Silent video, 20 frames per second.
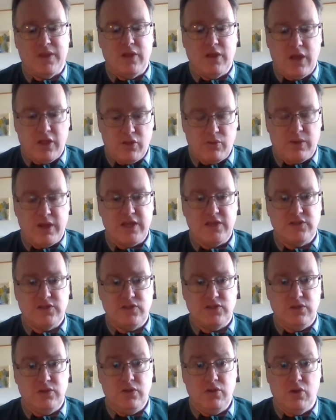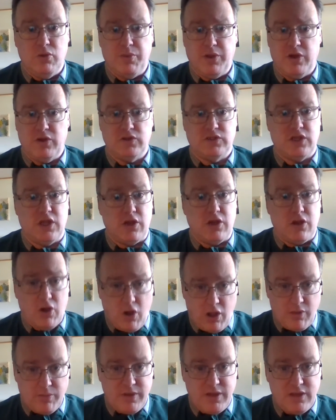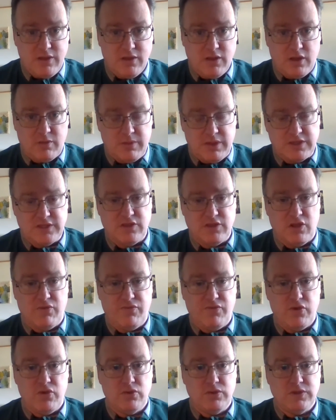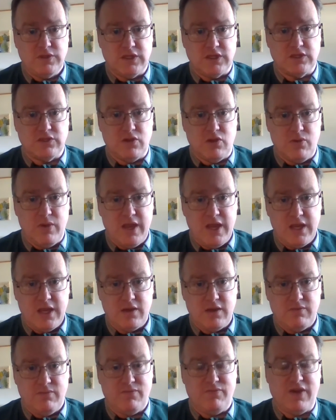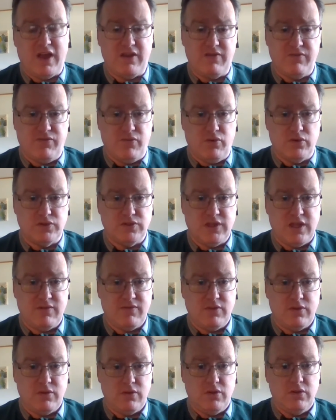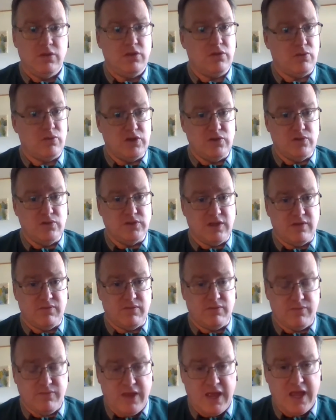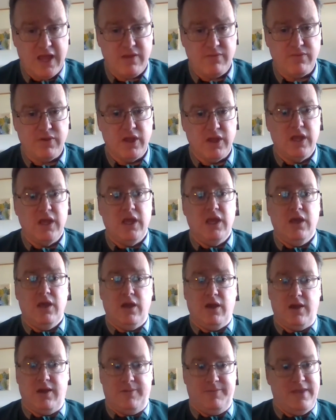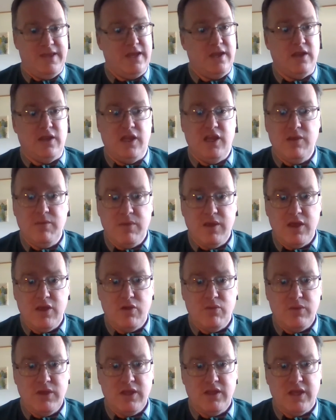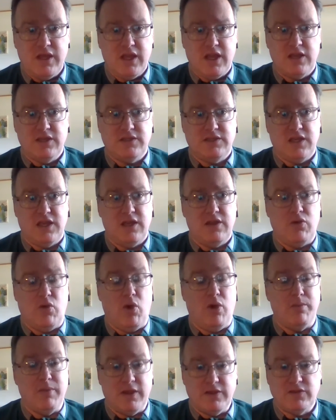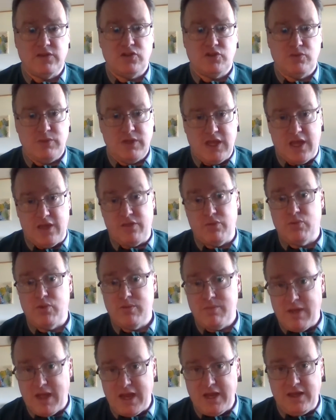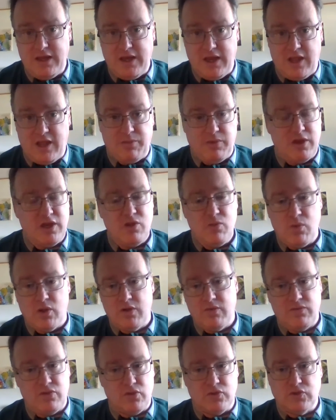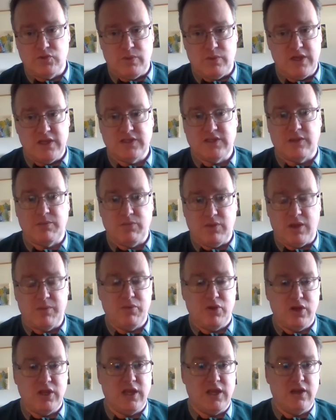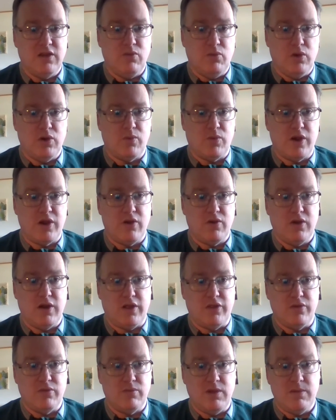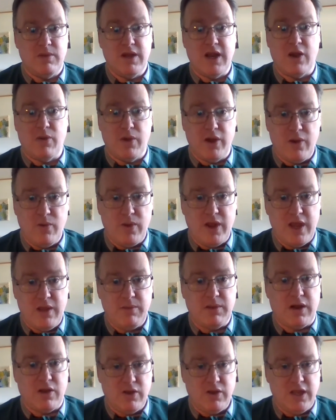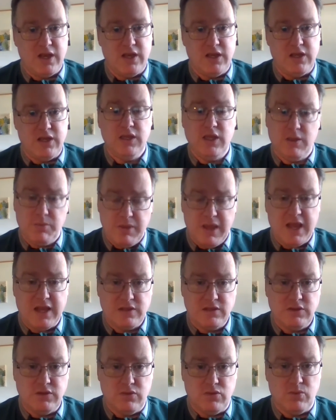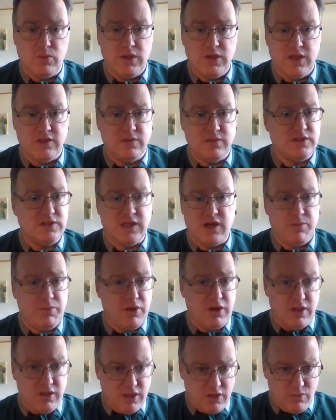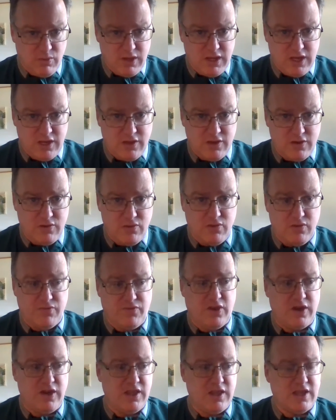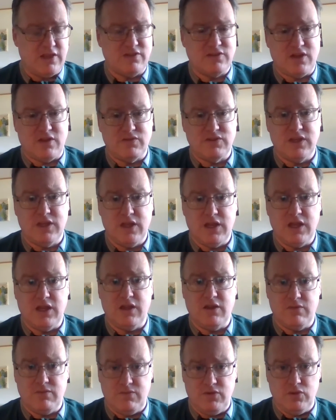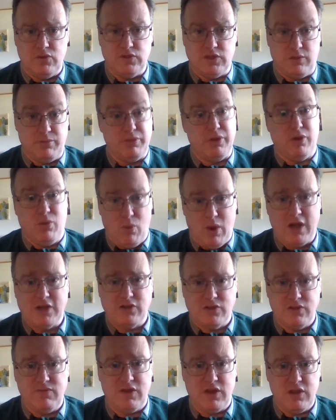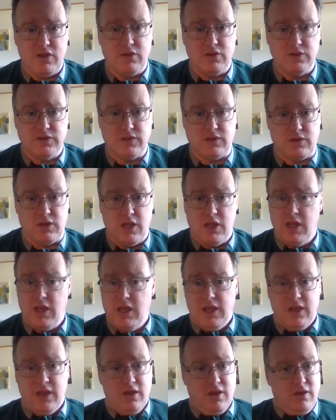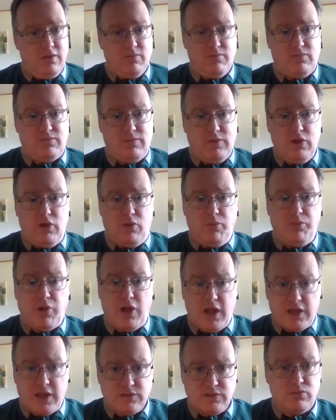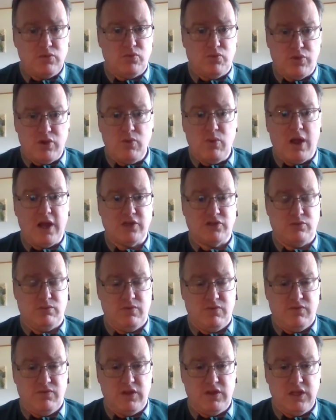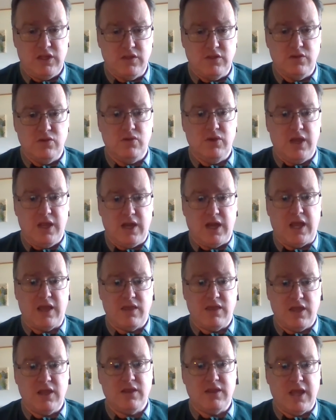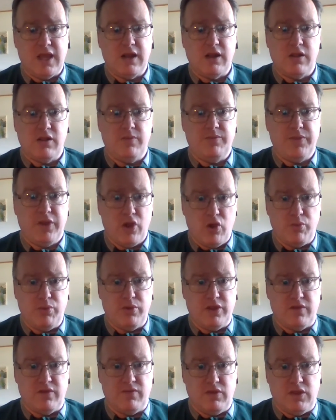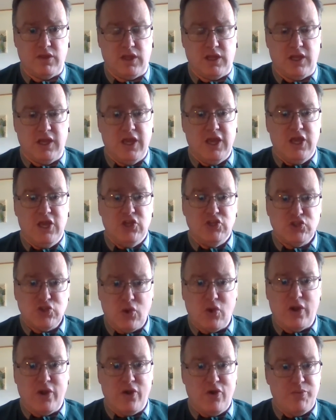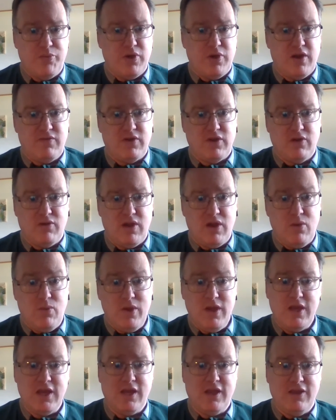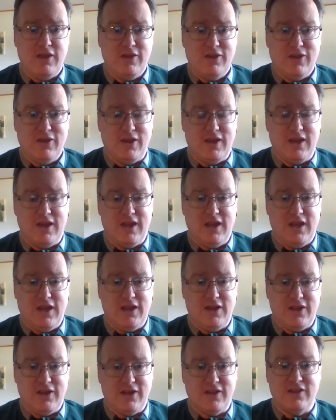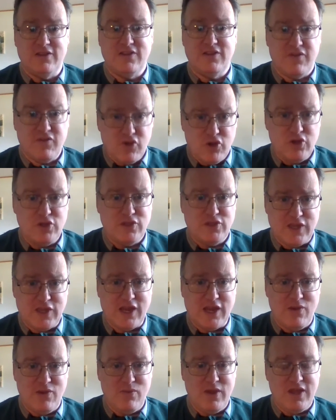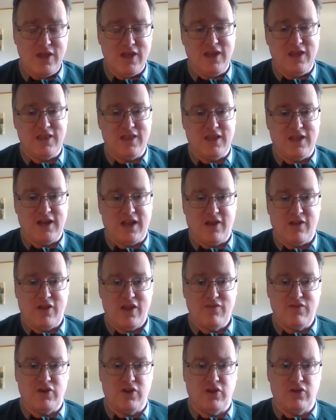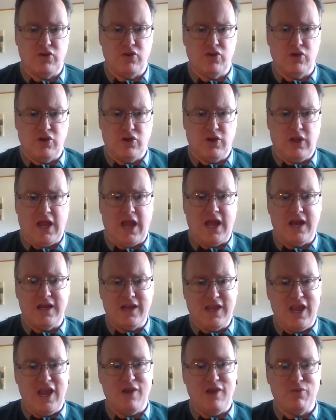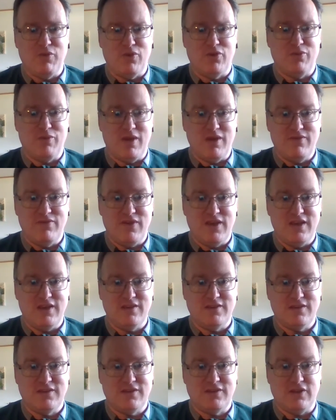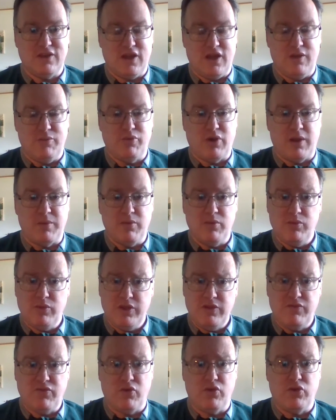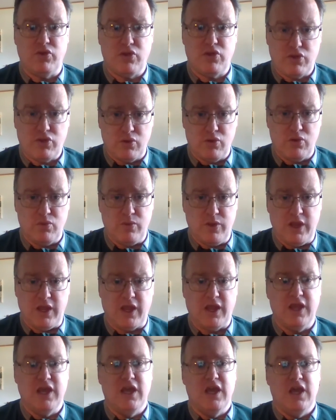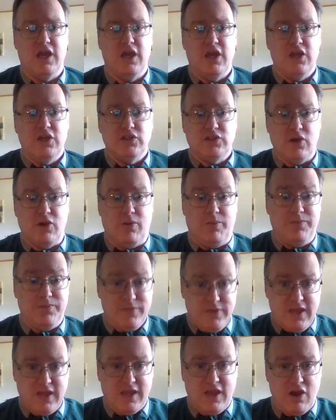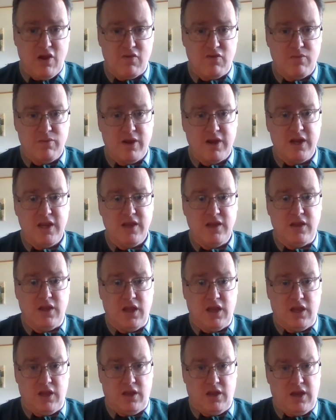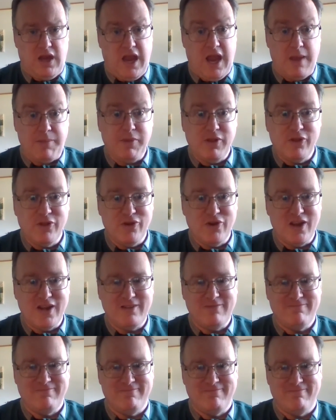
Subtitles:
Otherwise, your parents can call me on my cell phone, 608-547-3275. They can email me, like I said, or message me on the Remind app. Any one of those ways, I'm going to get it one way or another. Maybe not right away, but I'll get it and get back to you, and we can set up anything we need to do if any of that stuff's getting confusing. But watch the videos and, pause them and rewatch them if you need to, and I think that'll help with everything. So I hope you're having a great week, and let's have a good second week, and then I'll have another on camera with my face probably for the 3rd week. So take care, everybody, and happy learning.